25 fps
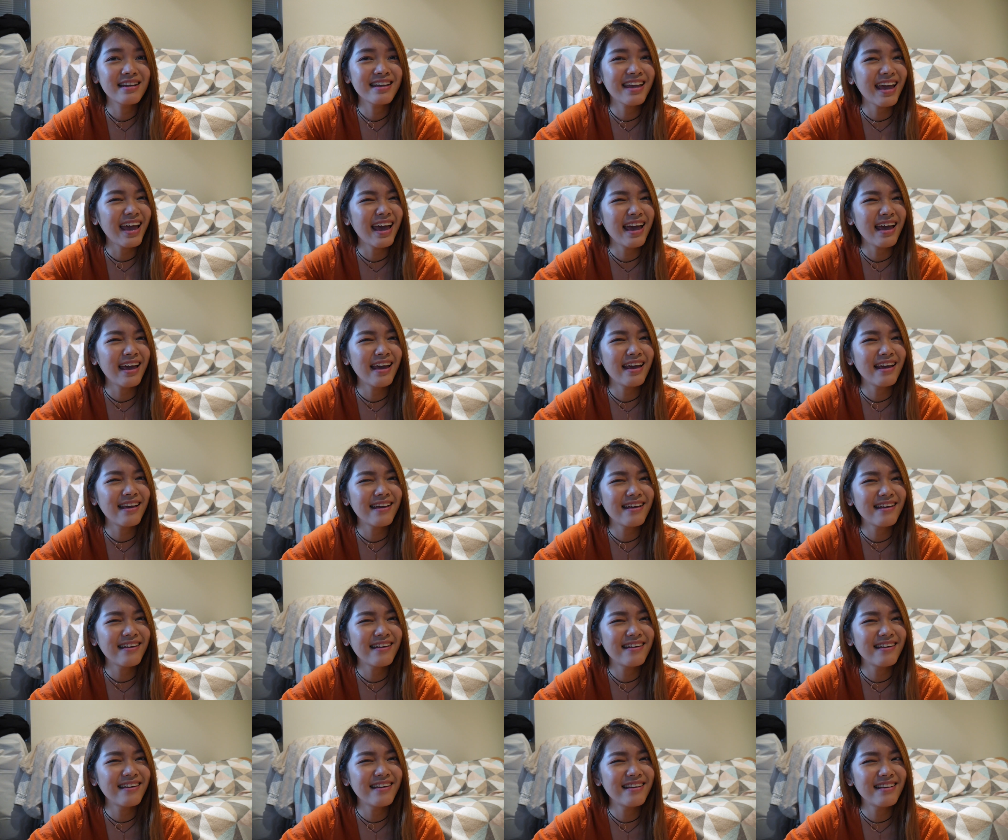again.
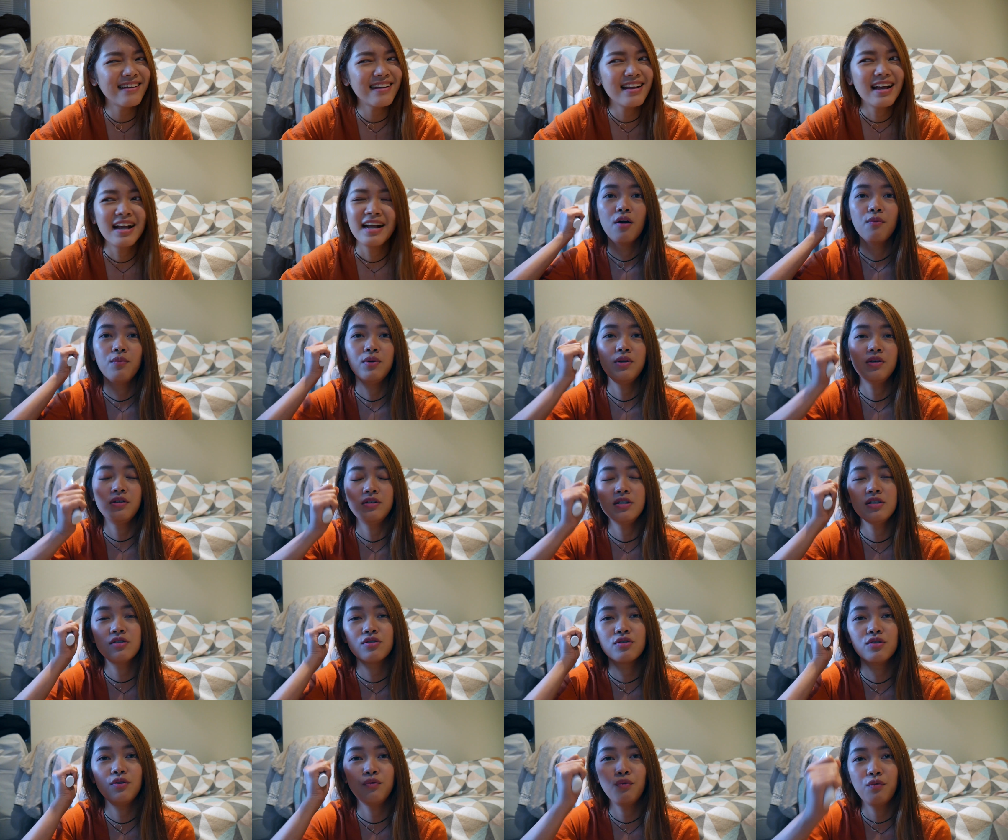We don't
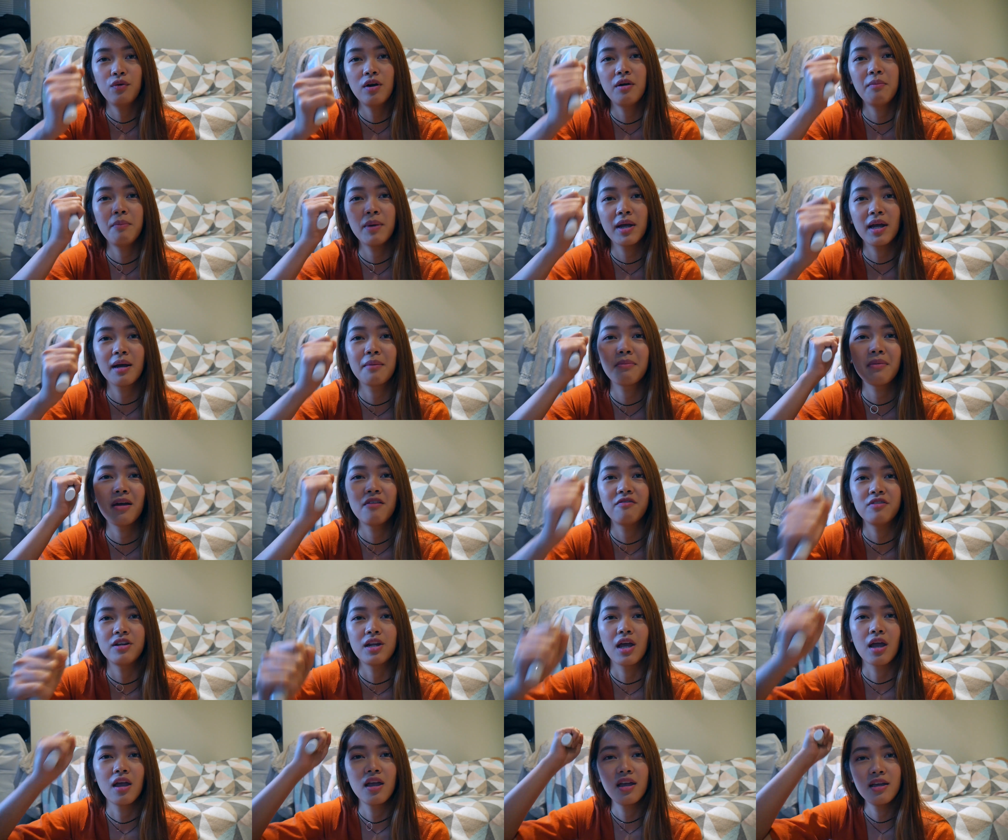need to wear makeup every
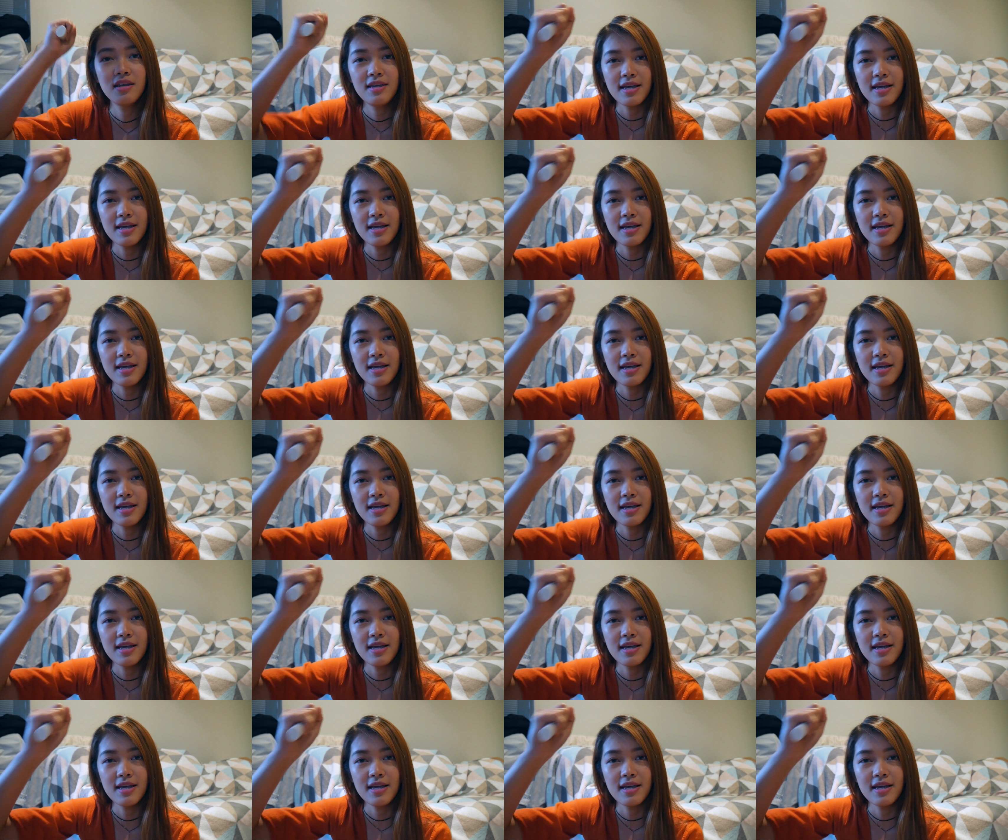day.